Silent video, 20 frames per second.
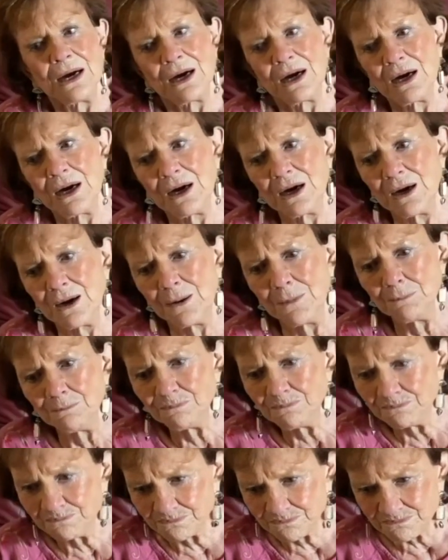
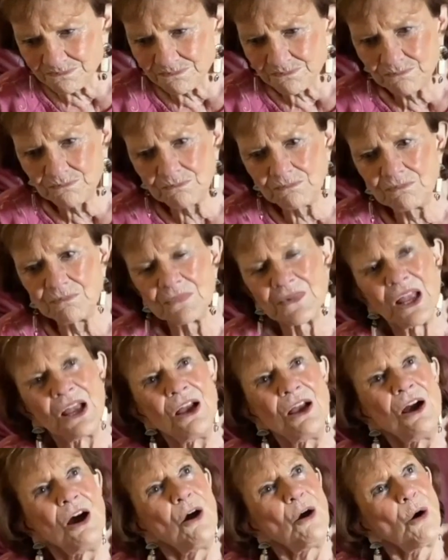
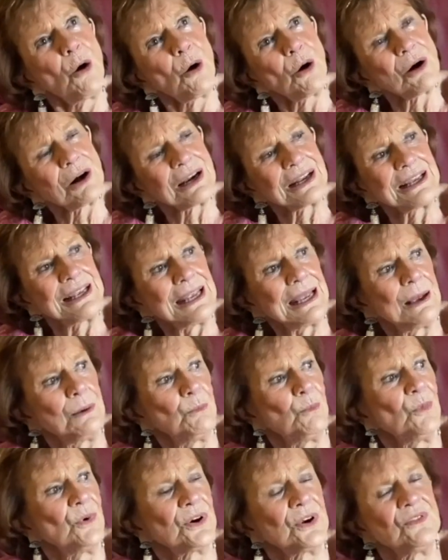Hartley
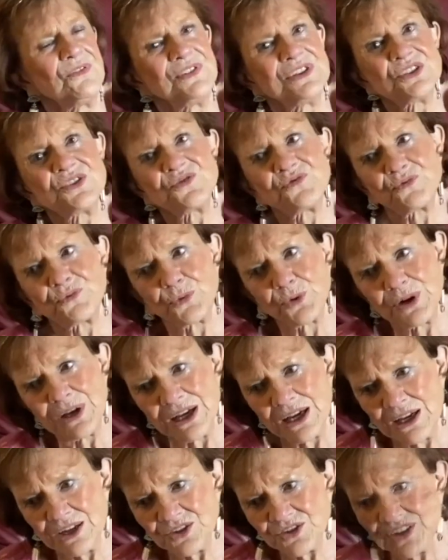and one of his
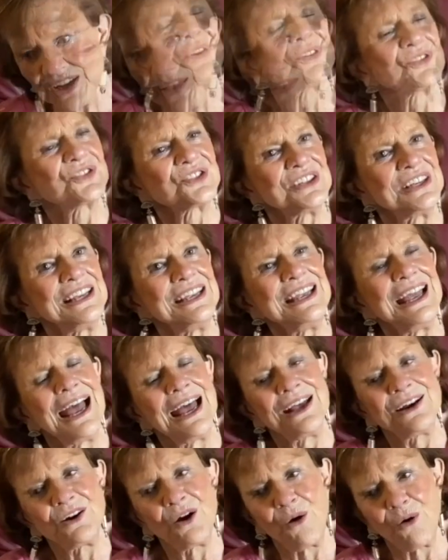friends, I see,
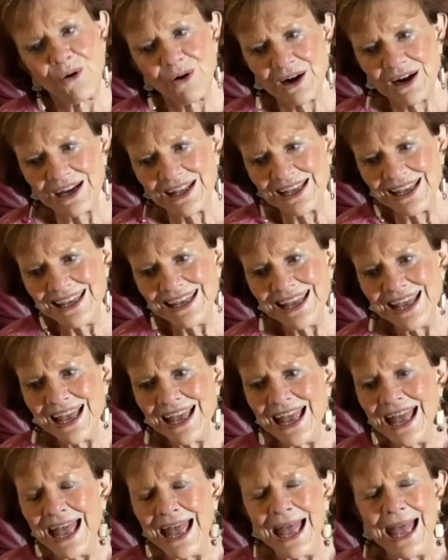and Hartley,
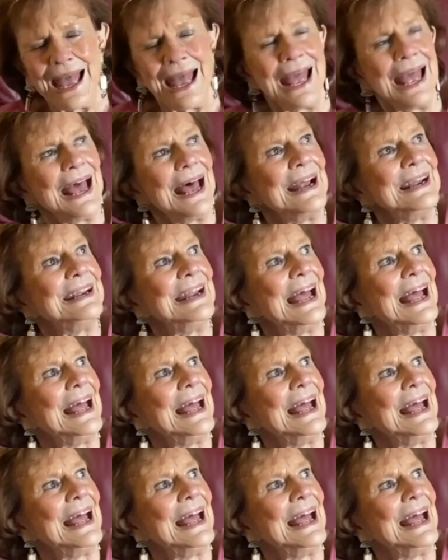and